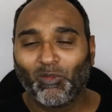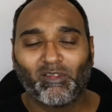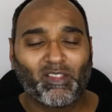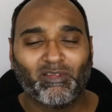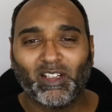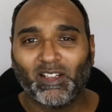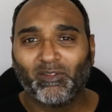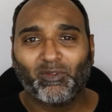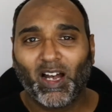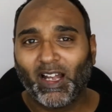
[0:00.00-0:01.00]
3,
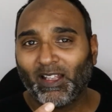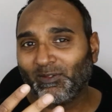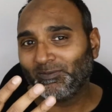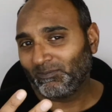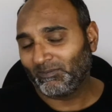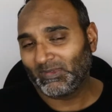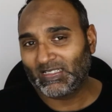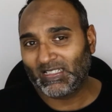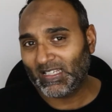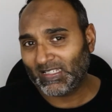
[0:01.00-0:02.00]
5,
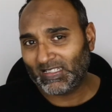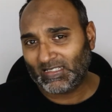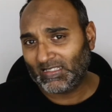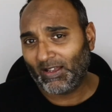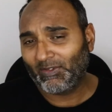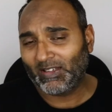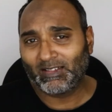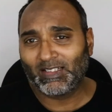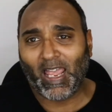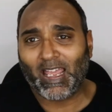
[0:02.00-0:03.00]
6, 7,
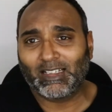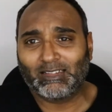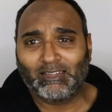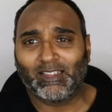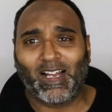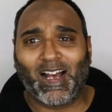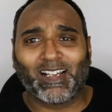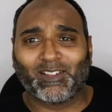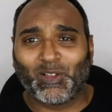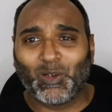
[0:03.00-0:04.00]
10, I
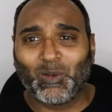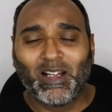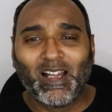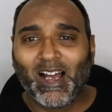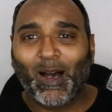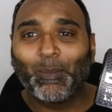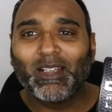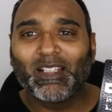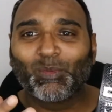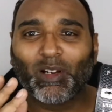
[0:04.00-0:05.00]
don't know how many
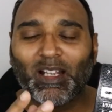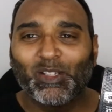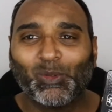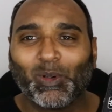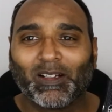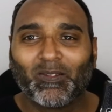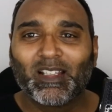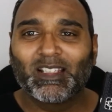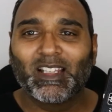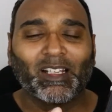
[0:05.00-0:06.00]
sprays you want of
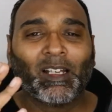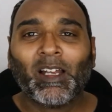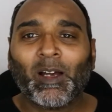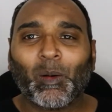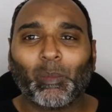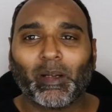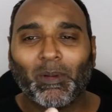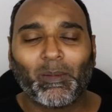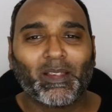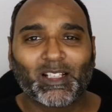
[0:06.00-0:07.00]
this thing, but
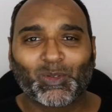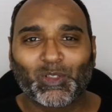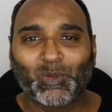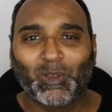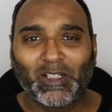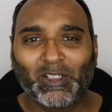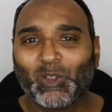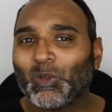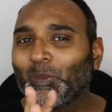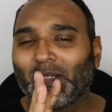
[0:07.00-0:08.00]
maybe that's what you want to
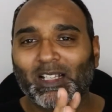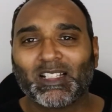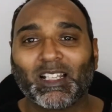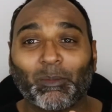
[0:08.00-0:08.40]
do. But this thing